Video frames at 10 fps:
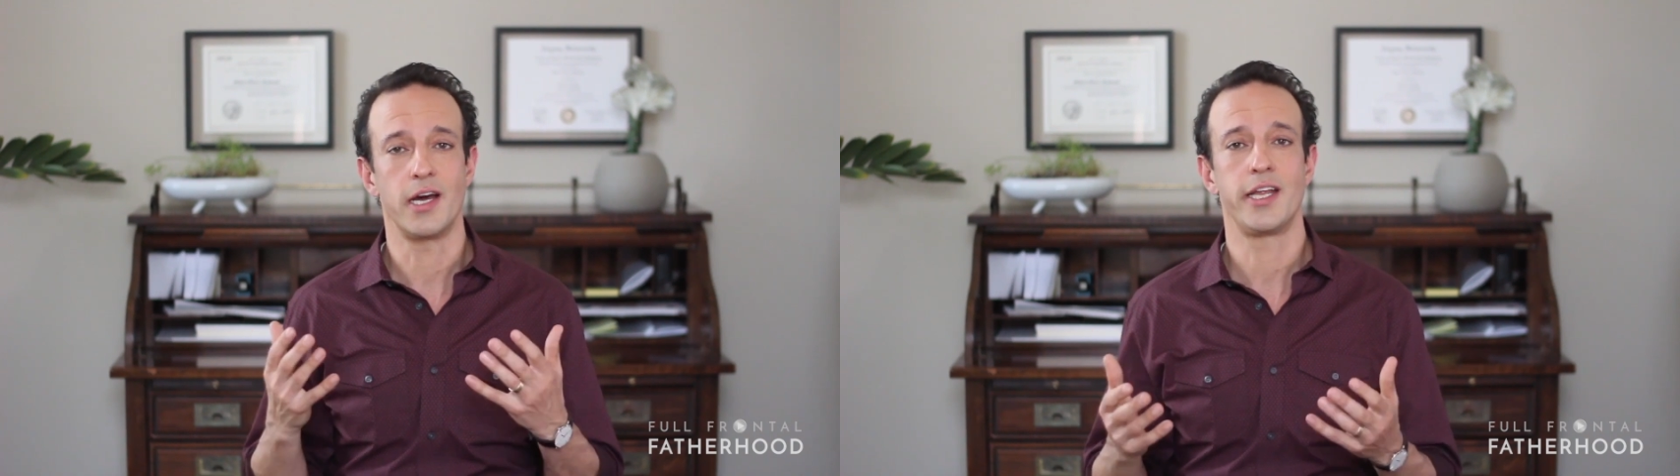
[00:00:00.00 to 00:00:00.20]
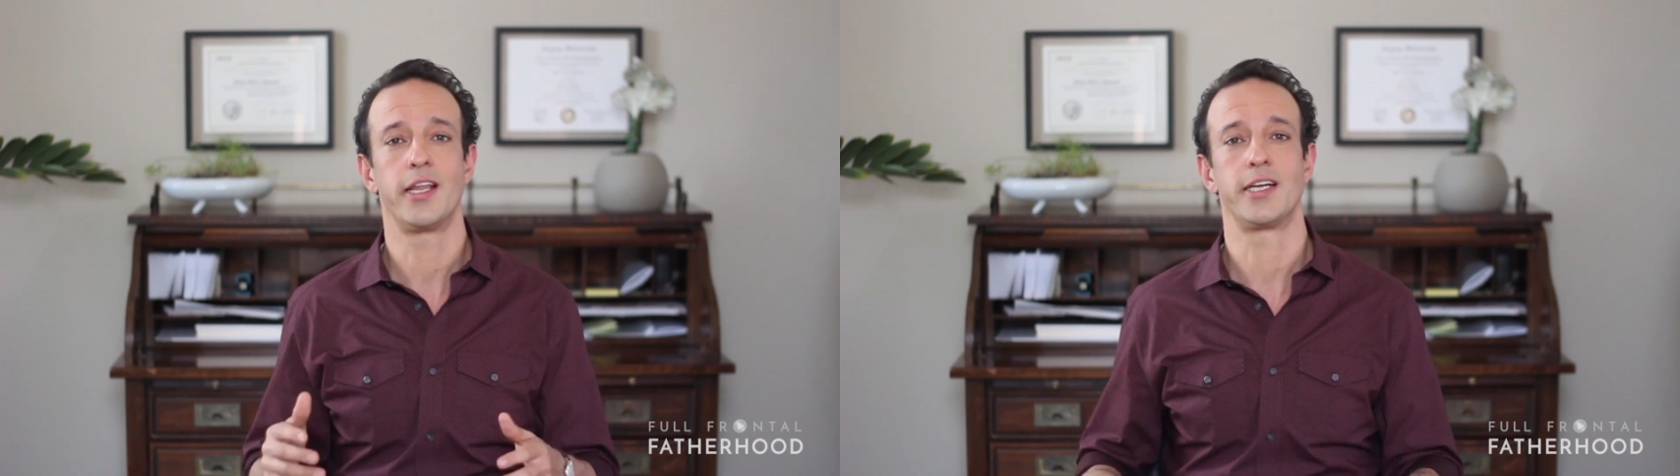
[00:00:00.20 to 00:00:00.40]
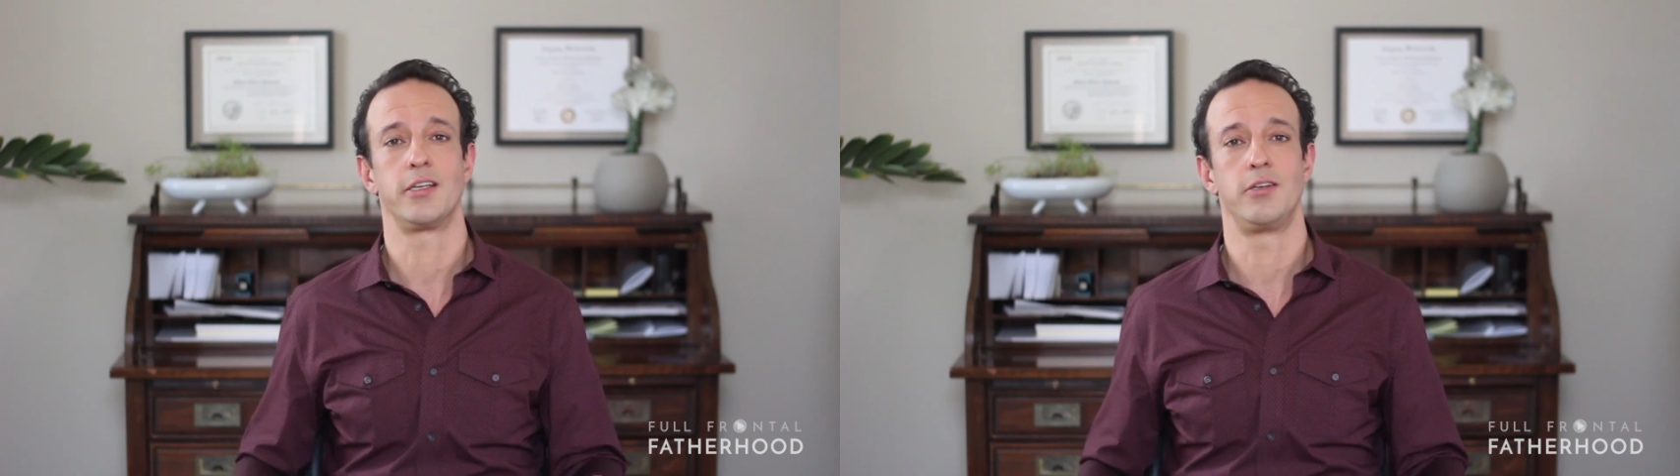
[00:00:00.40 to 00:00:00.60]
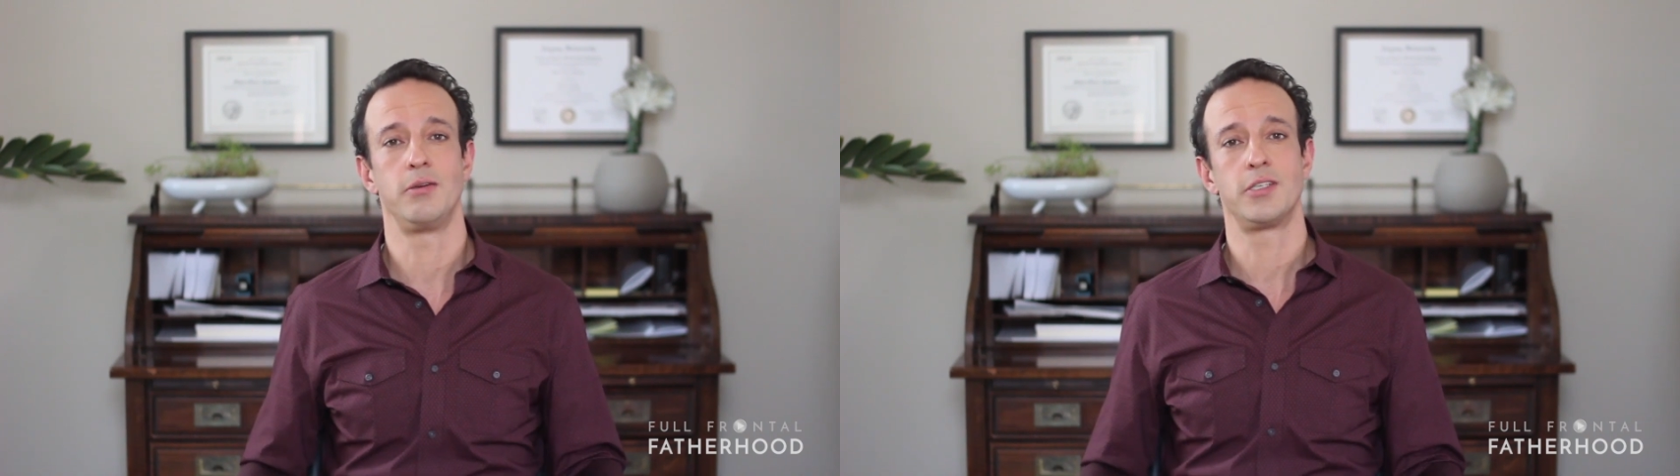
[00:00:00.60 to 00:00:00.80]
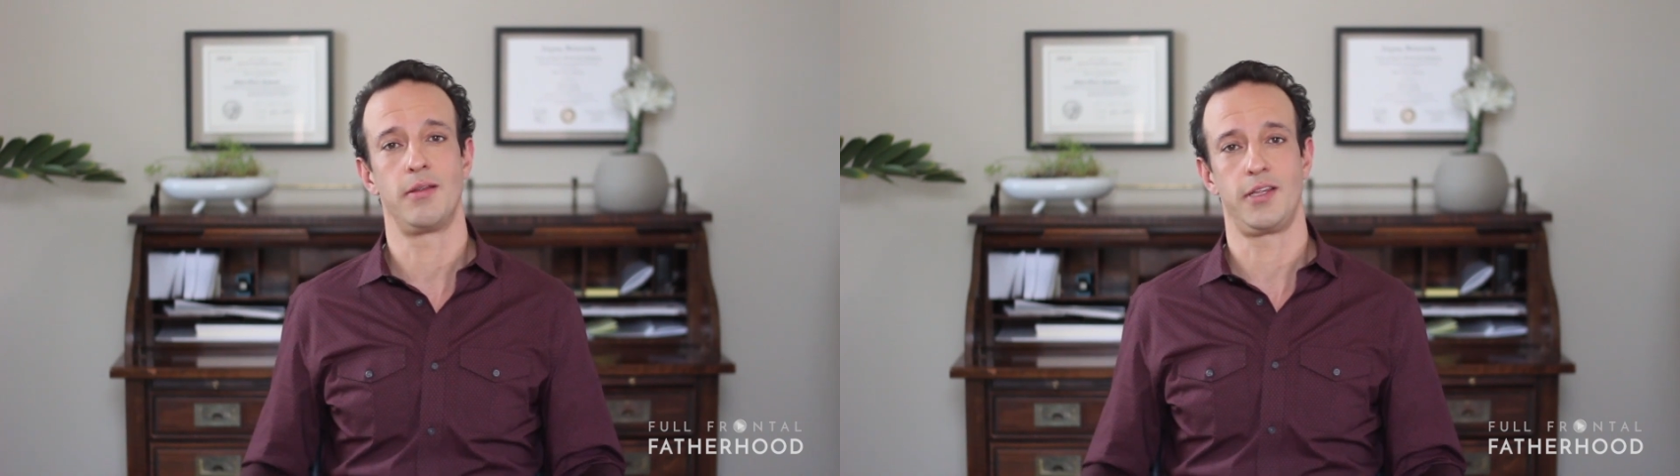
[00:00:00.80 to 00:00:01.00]
I'd like to
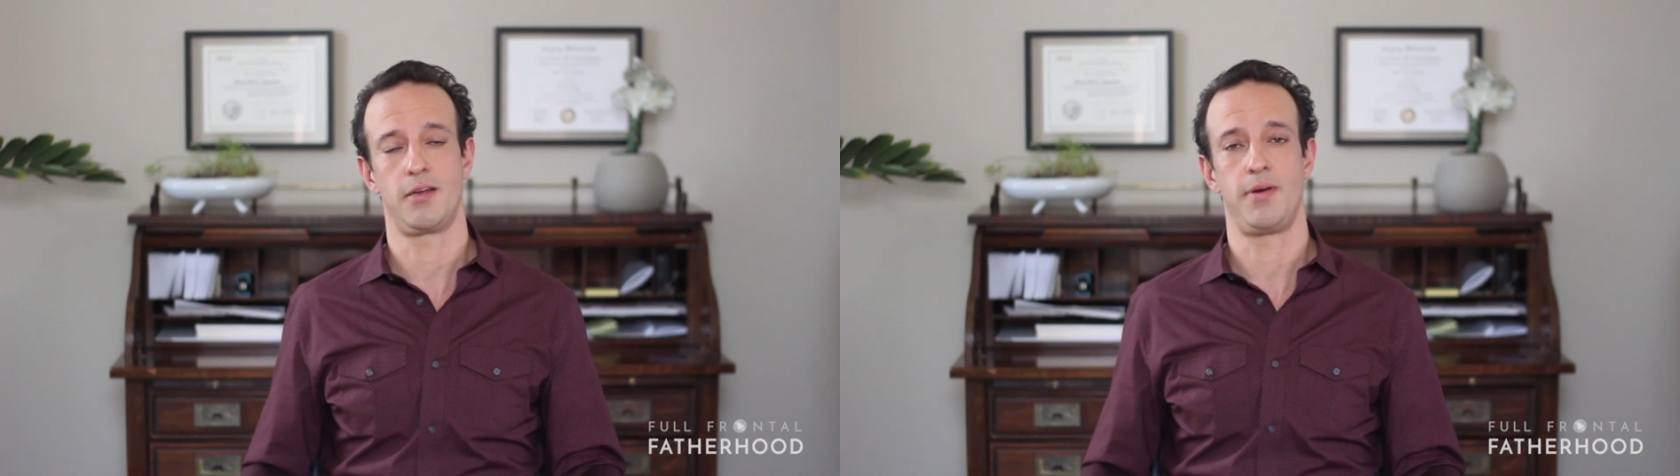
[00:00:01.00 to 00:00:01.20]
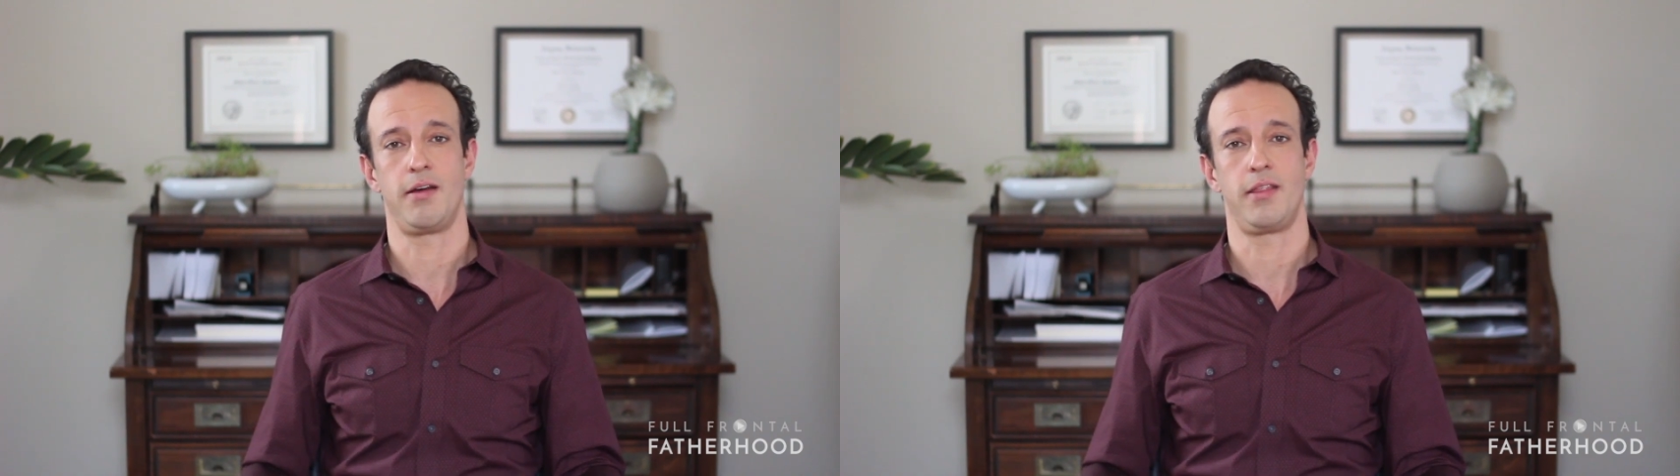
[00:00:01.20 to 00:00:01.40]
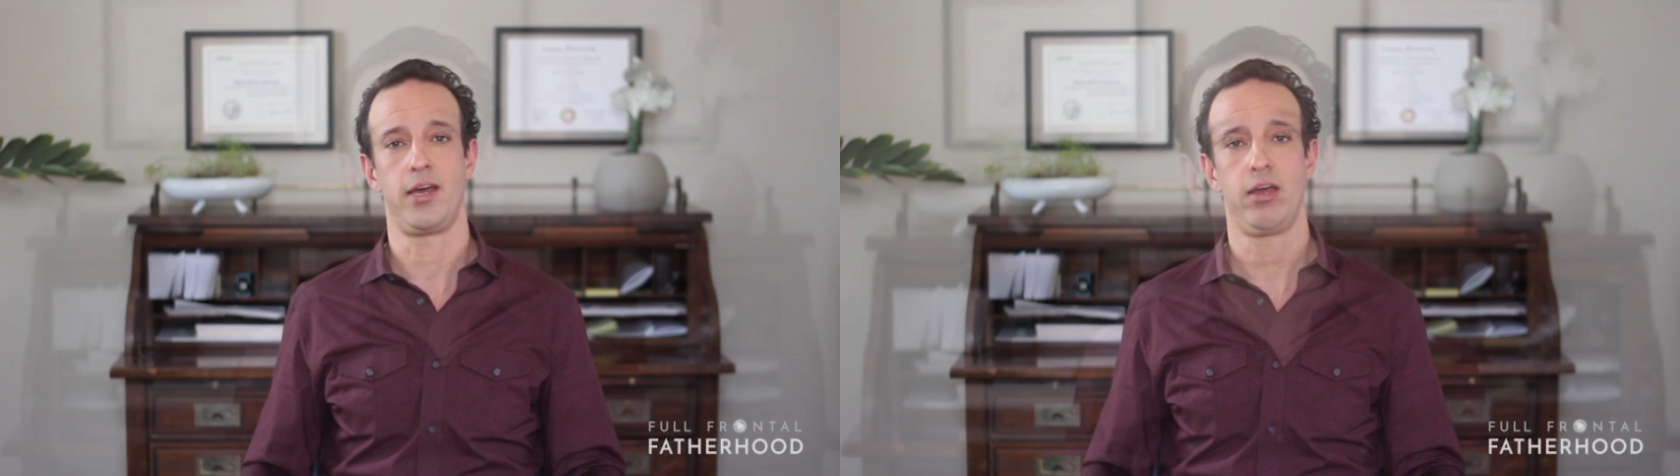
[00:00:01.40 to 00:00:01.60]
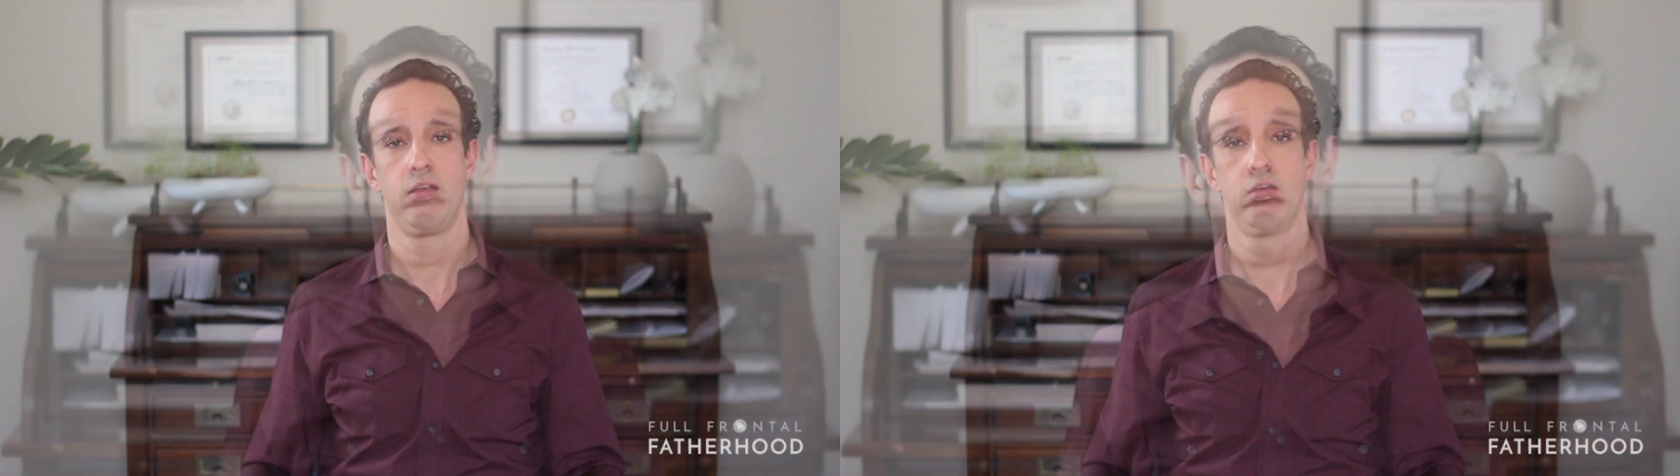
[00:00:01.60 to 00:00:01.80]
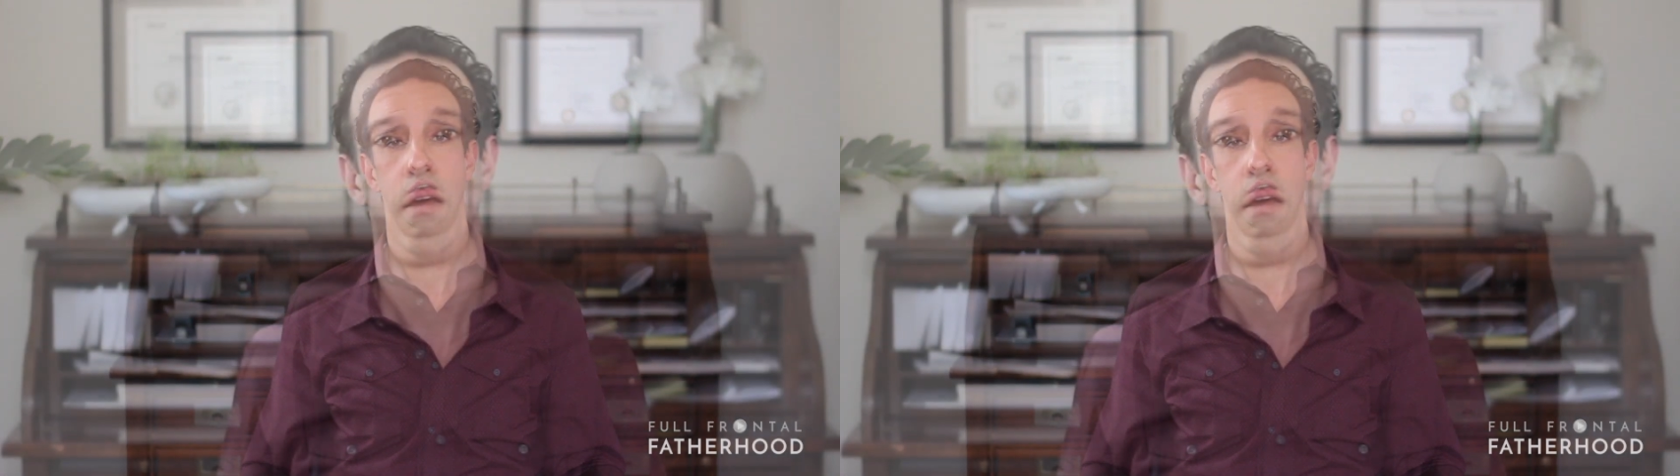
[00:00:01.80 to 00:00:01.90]
do something about that.